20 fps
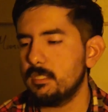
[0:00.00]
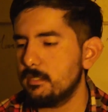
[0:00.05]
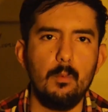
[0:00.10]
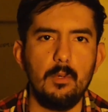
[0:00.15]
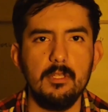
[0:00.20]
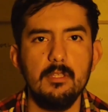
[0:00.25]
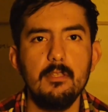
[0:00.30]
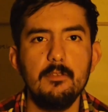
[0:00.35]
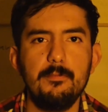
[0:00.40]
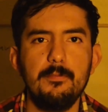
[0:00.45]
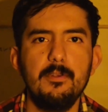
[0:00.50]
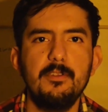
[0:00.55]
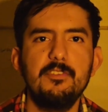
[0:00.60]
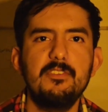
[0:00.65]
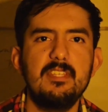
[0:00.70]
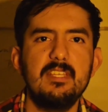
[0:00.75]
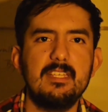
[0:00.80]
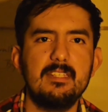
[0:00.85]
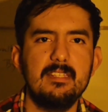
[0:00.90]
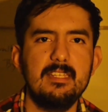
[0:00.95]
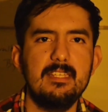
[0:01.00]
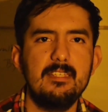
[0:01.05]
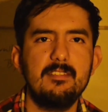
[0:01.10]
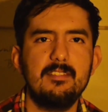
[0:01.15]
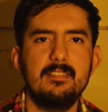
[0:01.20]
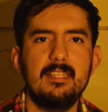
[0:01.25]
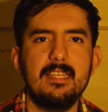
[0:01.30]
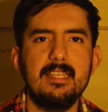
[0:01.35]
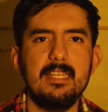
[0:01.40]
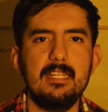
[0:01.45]
One of the first techniques
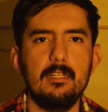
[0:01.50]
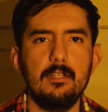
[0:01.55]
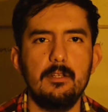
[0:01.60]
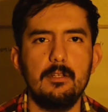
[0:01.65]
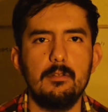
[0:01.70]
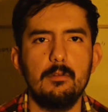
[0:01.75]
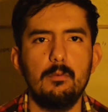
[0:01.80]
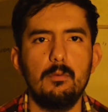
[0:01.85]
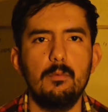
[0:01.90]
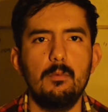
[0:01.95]
that he learned